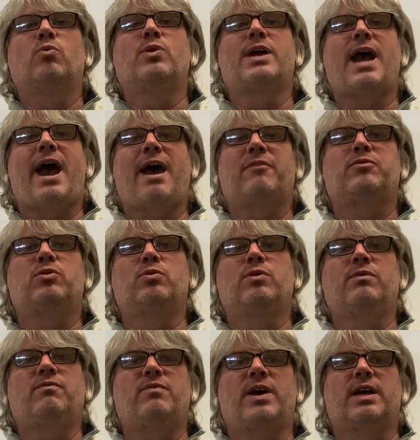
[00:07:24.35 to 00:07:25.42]
We have to
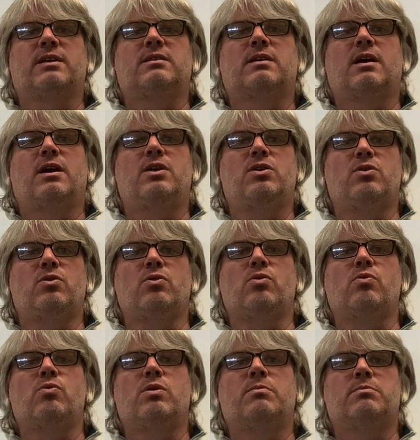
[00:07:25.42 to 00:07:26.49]
invent a
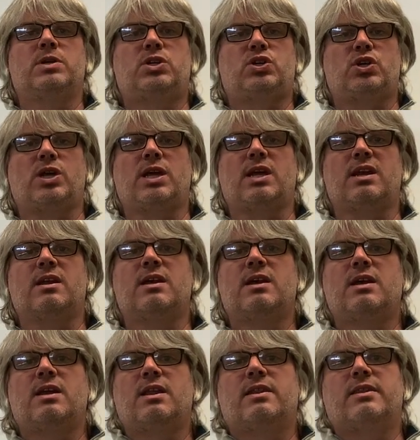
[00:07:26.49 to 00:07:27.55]
new machine
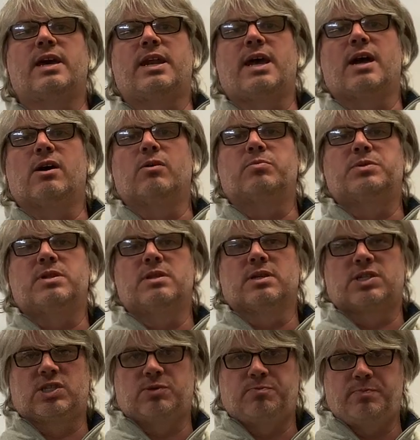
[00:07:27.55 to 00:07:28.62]
that helps the
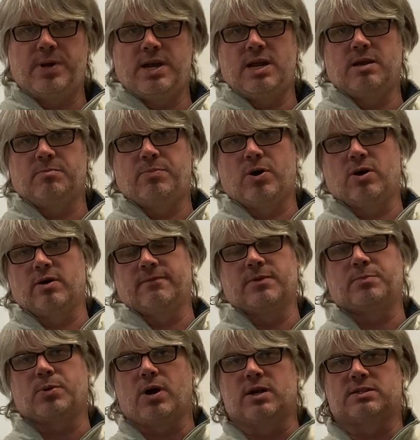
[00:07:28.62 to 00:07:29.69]
spinning part of the
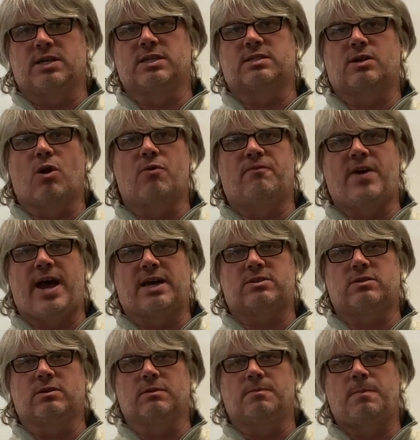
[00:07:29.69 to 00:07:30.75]
process go
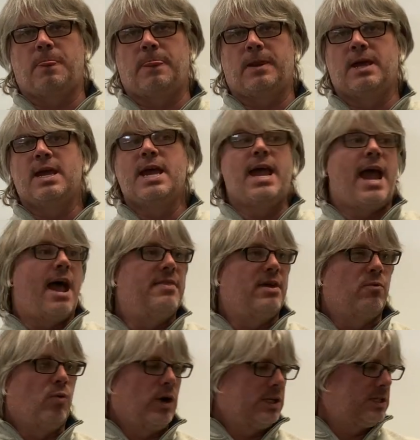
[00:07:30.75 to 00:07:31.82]
faster. And
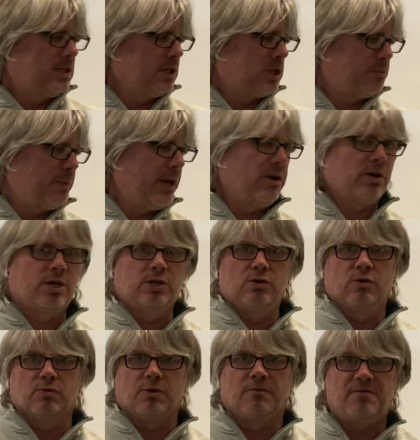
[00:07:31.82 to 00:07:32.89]
then once the spinner can do
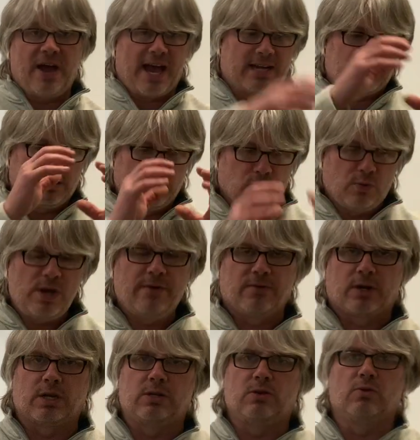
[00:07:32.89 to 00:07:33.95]
it real fast and the
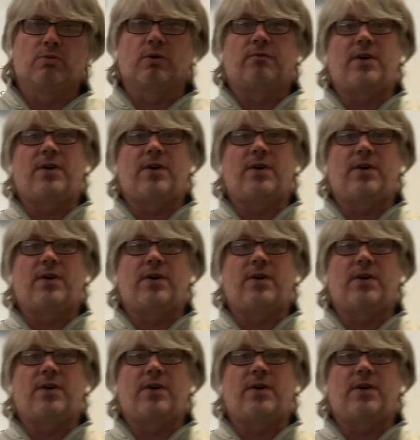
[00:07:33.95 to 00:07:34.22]
weaver can do it real